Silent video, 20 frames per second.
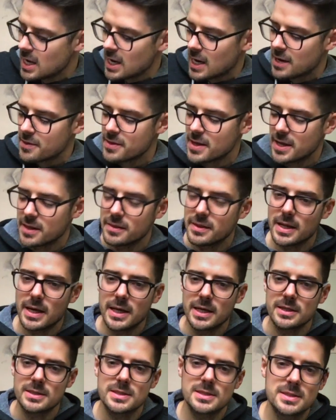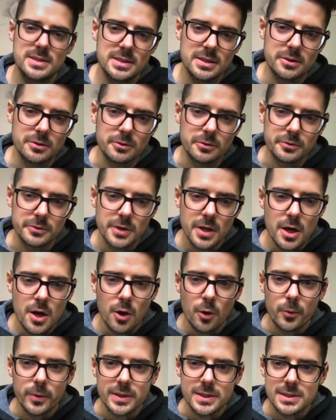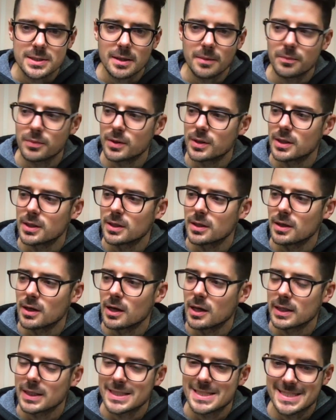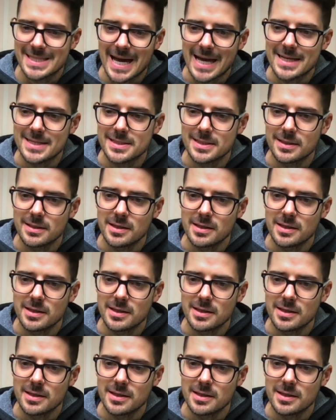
And then it's sealed with something like a sizing,